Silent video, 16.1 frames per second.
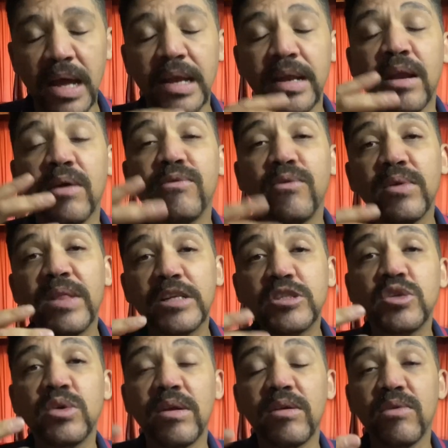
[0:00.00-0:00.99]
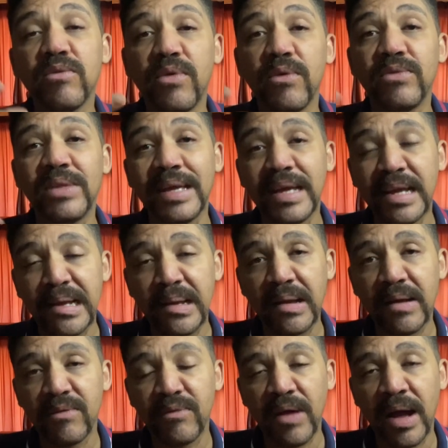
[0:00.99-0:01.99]
Now for that 250
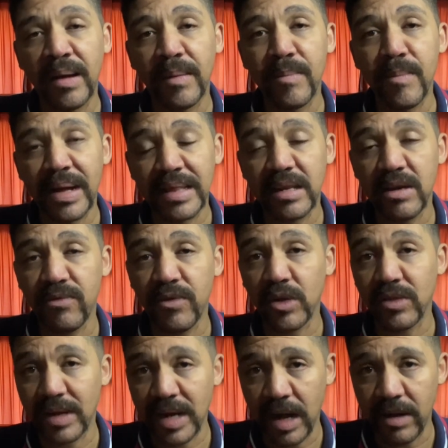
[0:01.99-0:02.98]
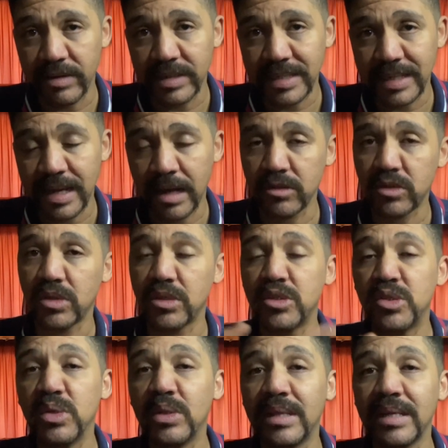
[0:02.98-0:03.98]
monthly fee on the current account, or the
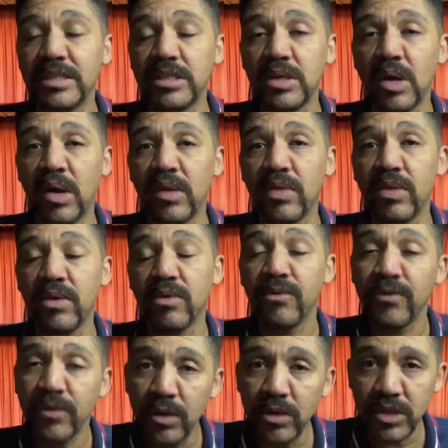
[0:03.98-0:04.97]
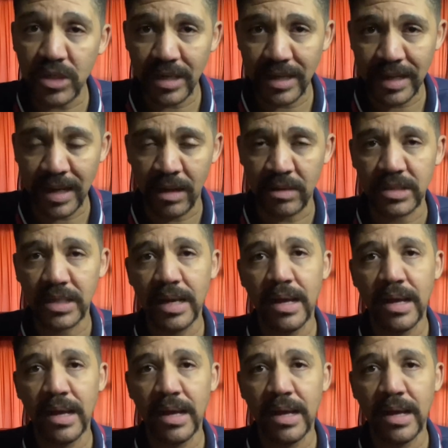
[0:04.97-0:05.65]
230 on the Fusion account,